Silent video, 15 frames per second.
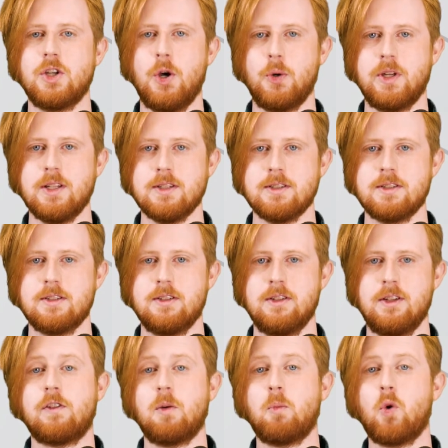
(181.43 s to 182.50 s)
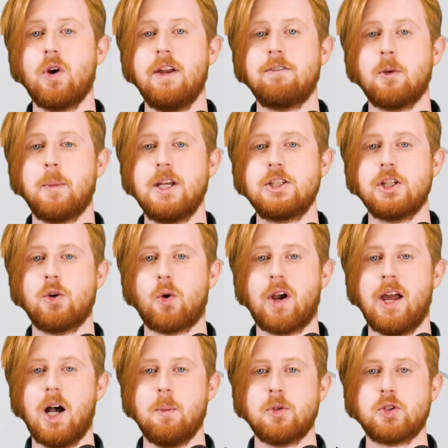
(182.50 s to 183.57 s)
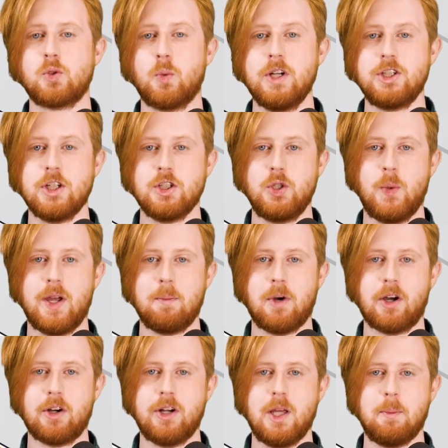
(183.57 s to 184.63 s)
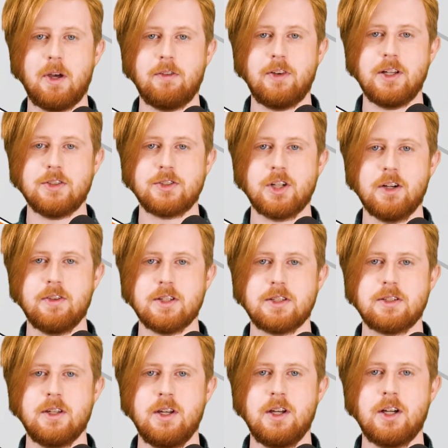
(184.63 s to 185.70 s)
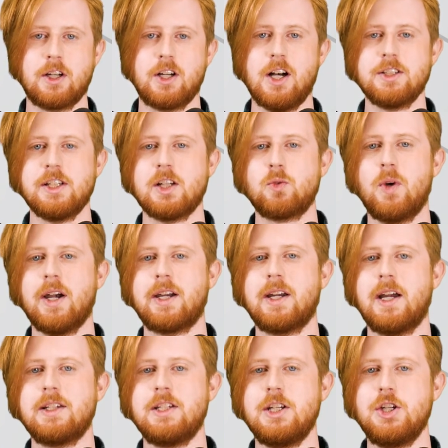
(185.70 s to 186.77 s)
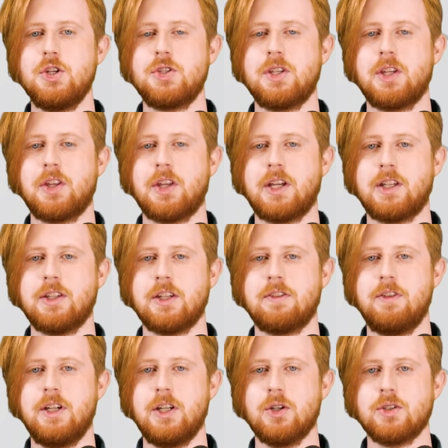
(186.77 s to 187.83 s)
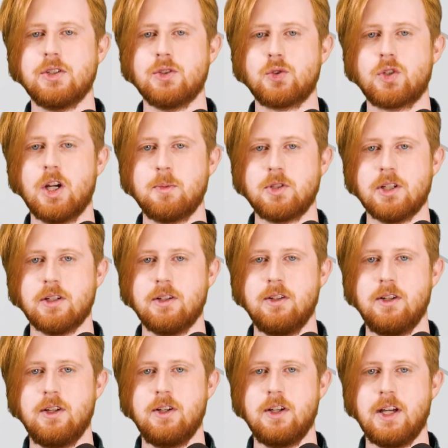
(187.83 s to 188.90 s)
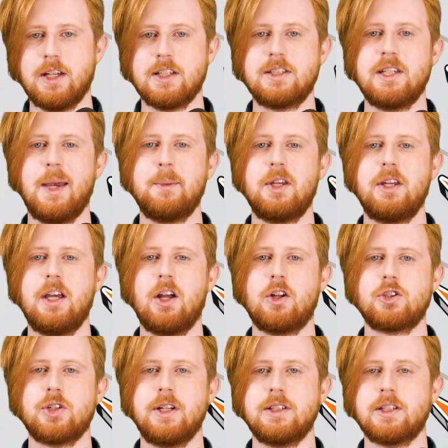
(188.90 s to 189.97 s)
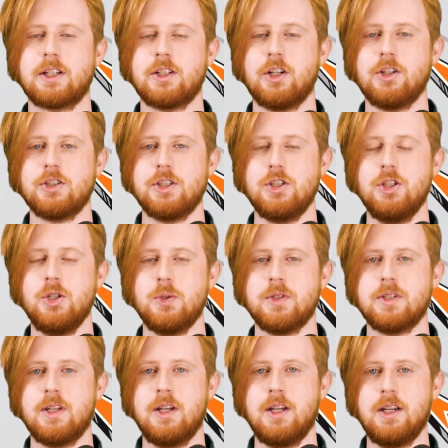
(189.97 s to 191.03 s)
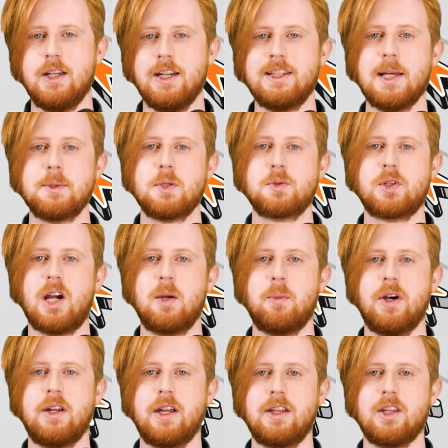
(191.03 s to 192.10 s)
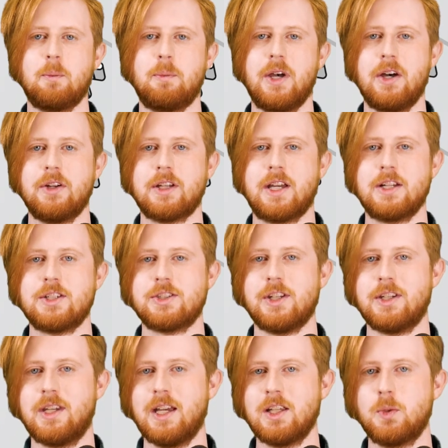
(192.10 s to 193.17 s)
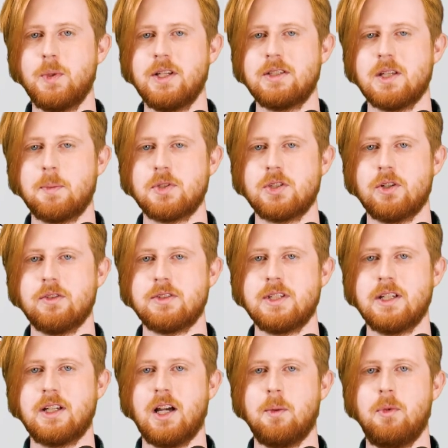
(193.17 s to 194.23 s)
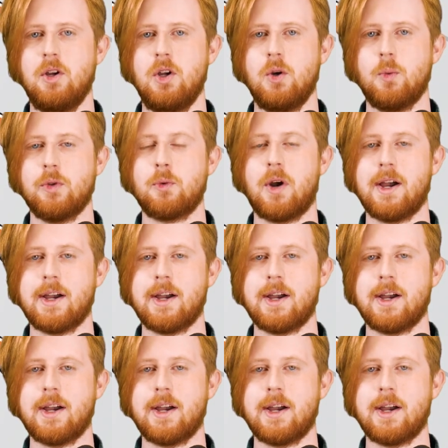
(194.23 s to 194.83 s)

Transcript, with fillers: tokens. For more information or help switching to a modern M F A service, contact Rocket I T using the link in this video's description. And to stay up to date on trending technology news, hit that subscribe button and the bell to catch us on next week's episode of Sync Up with